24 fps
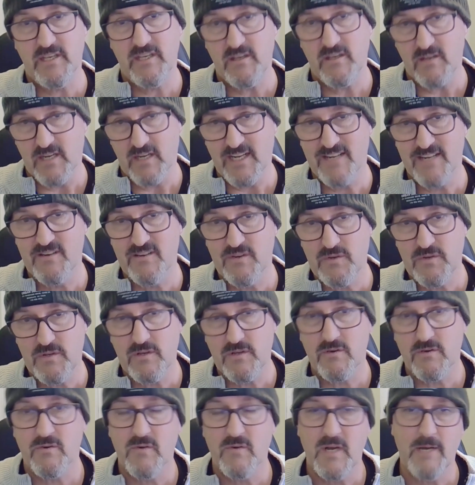You can undo
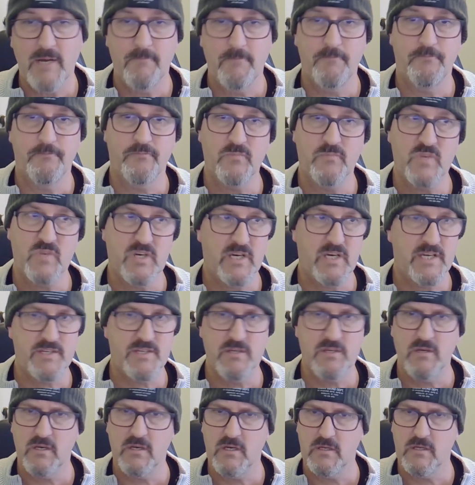your
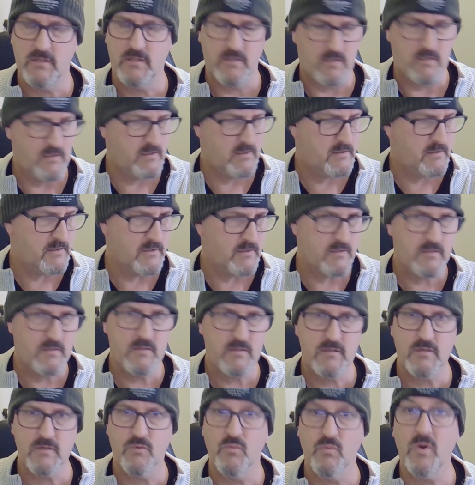
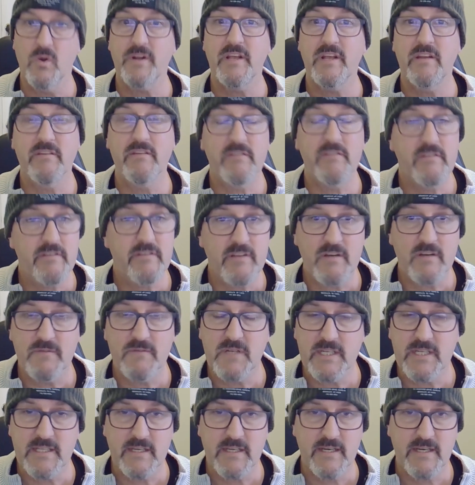the rod ends and stuff
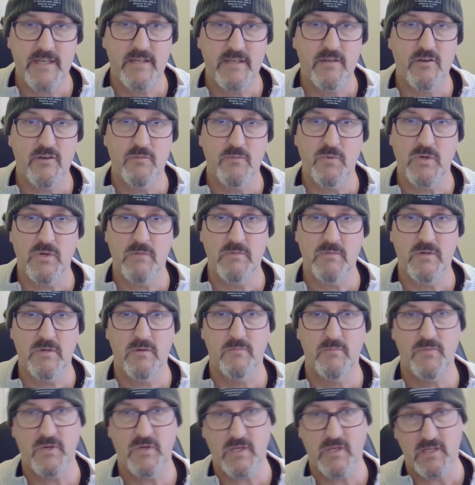like that, no
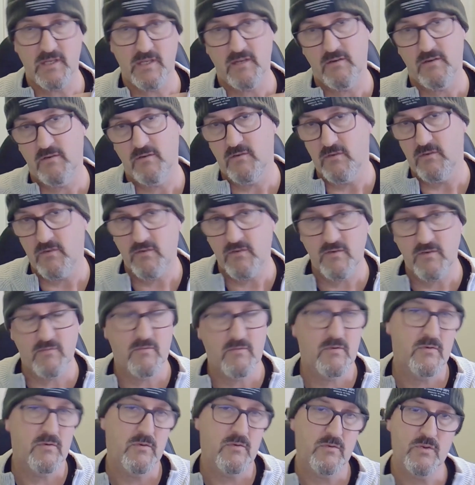problem. You can then
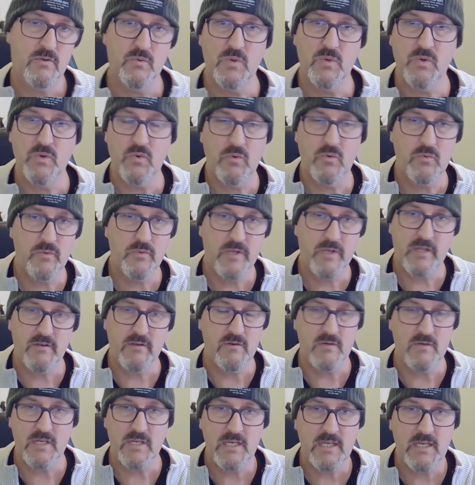do it all that
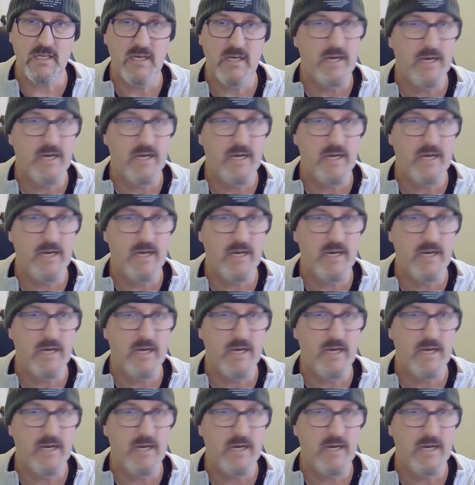you need.